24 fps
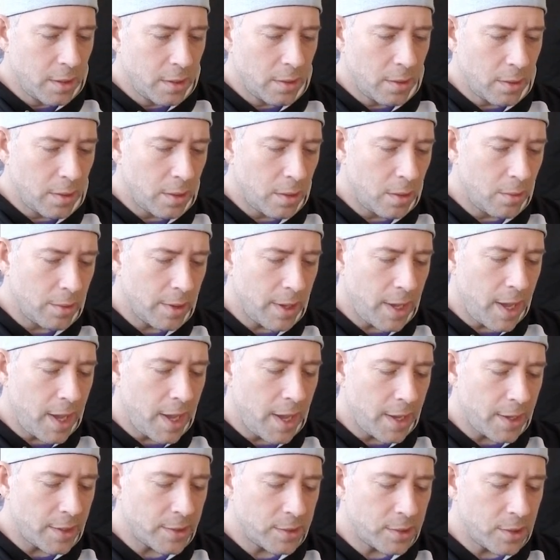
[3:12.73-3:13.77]

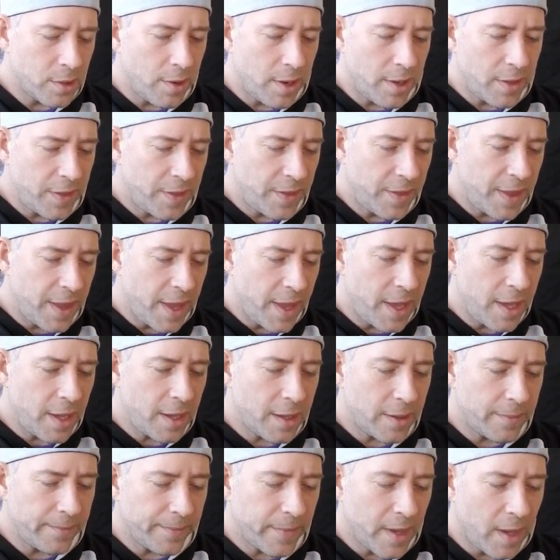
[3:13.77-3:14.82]
Okay, so I
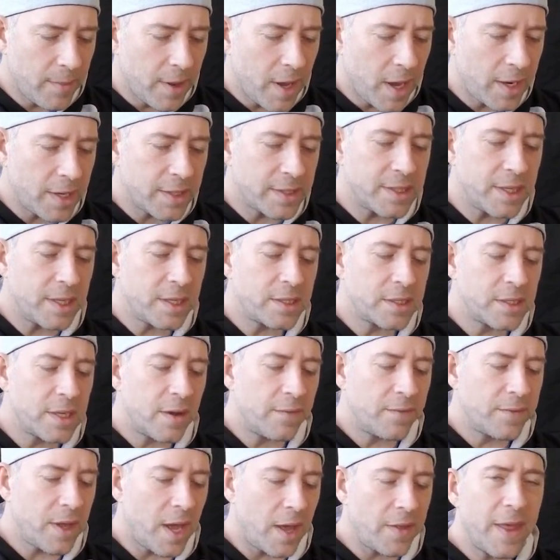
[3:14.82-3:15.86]
think I'm kind of seeing
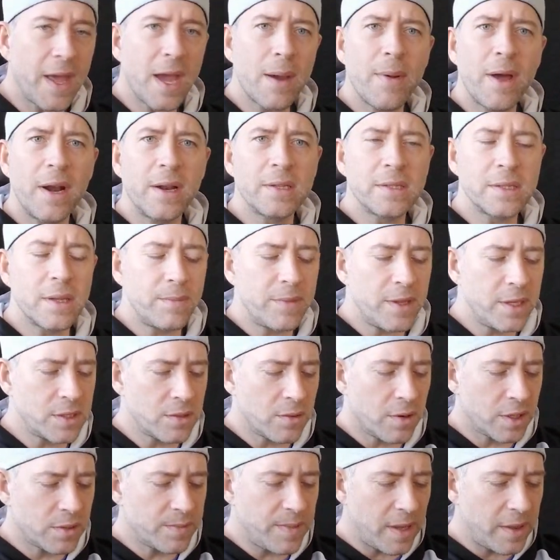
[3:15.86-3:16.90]
stuff. I think I might have slipped these
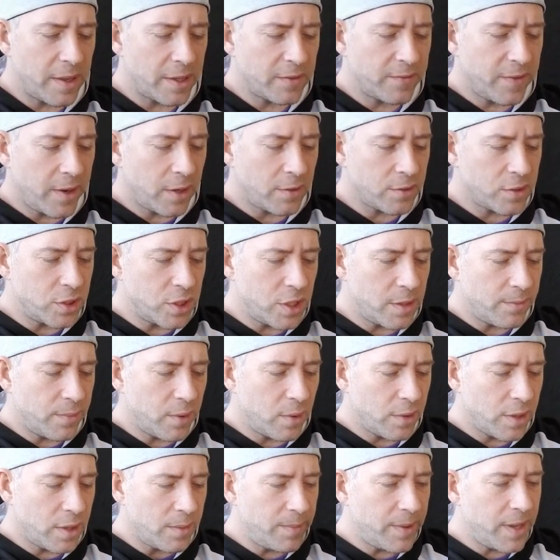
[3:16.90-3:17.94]
wrong spot. Let's find out. GM
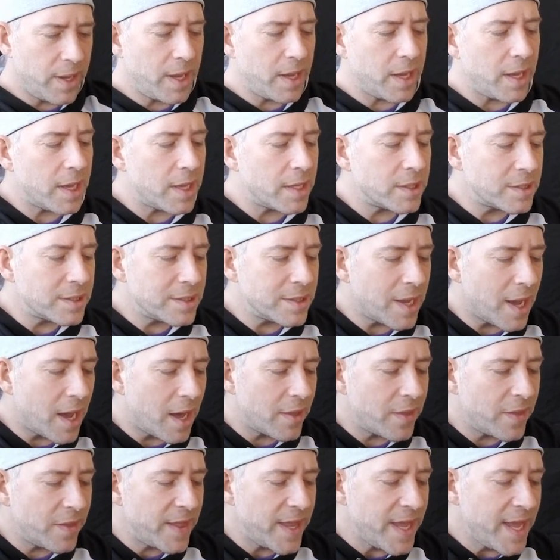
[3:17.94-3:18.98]
Pokey Peak is
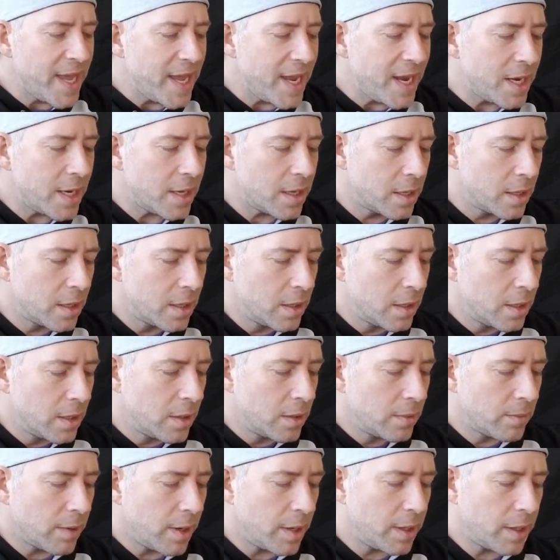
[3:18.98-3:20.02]
nothing,
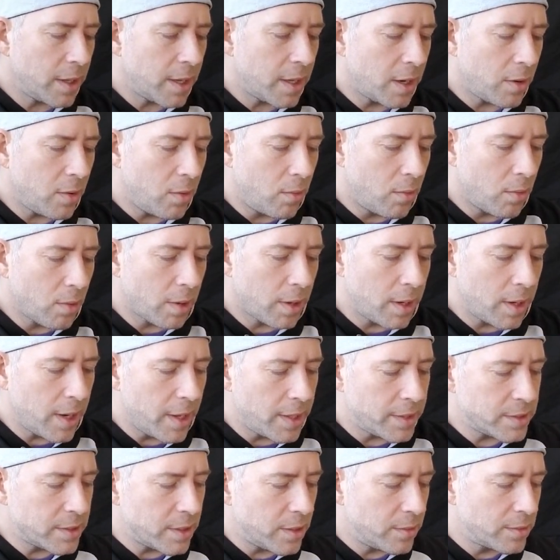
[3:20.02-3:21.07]
right? We got to
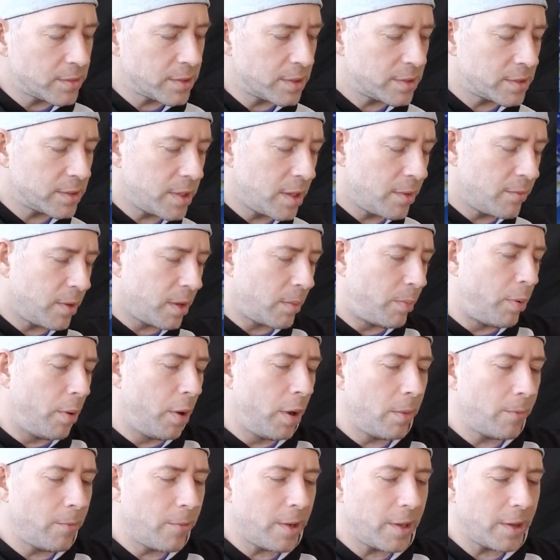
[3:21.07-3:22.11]
organize those because I put
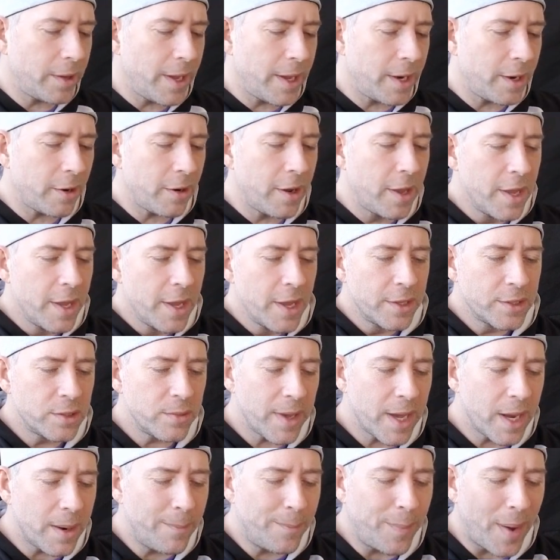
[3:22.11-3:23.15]
them away later. So we
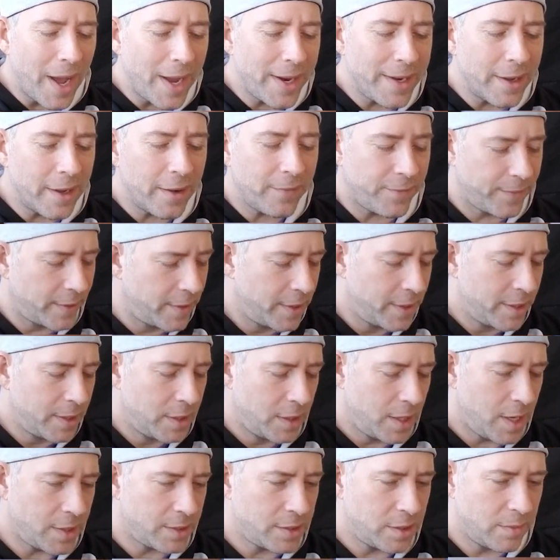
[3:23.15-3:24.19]
got a buy duff,
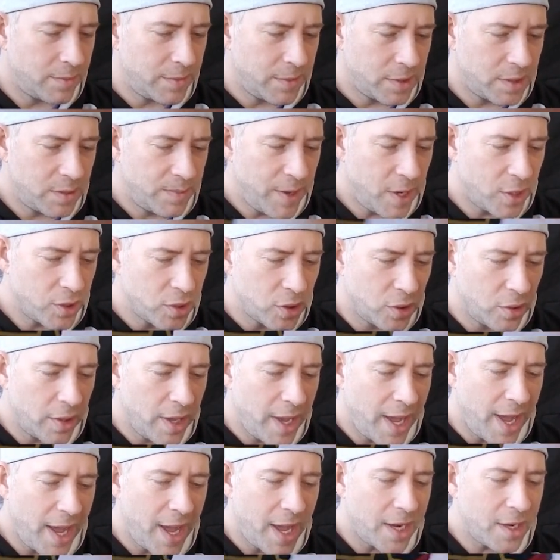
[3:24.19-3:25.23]
not something special,
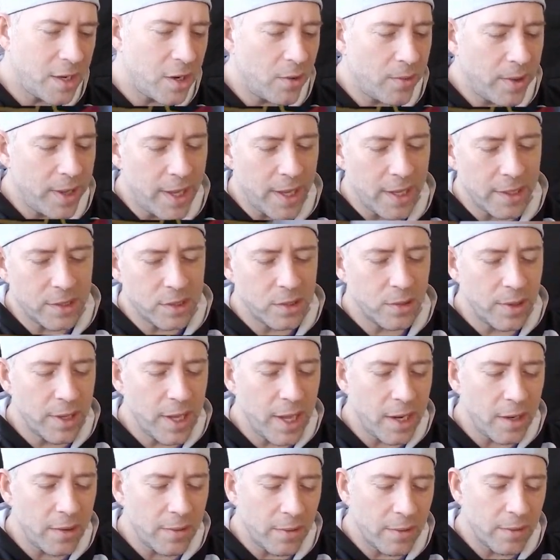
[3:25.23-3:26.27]
and no hit. So
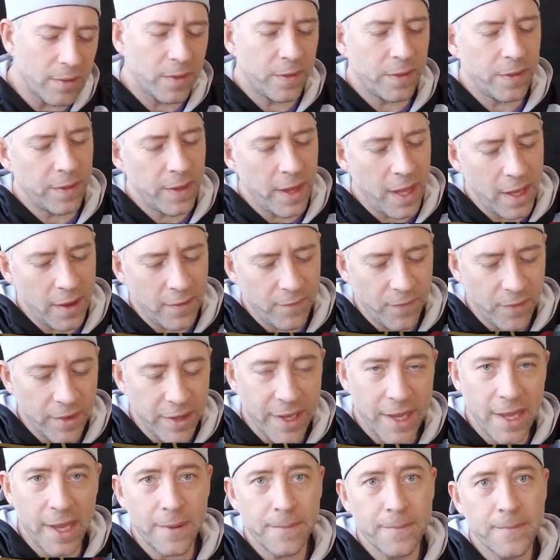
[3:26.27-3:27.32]
again,
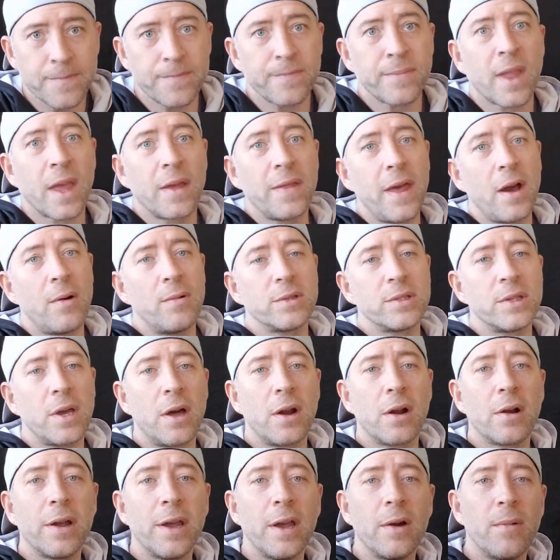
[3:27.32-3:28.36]
thankfully, that was
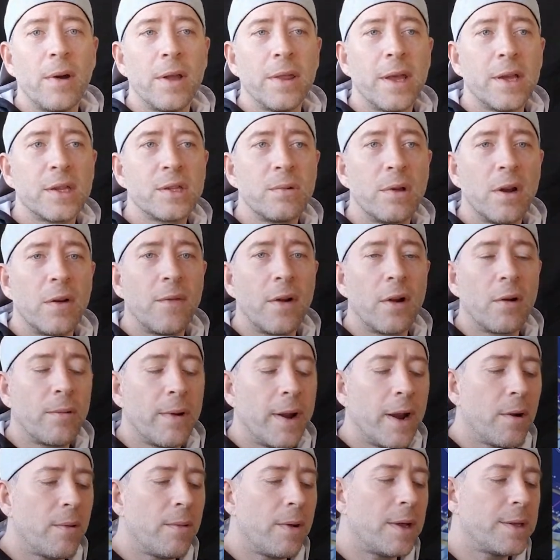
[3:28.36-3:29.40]
not our hit one. That's one of our
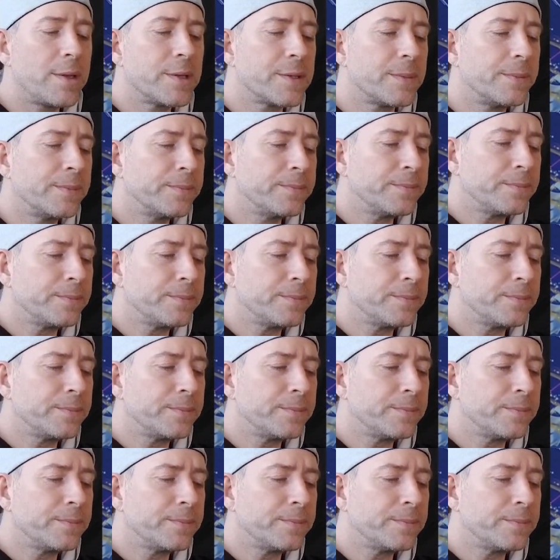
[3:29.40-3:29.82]
rare ones.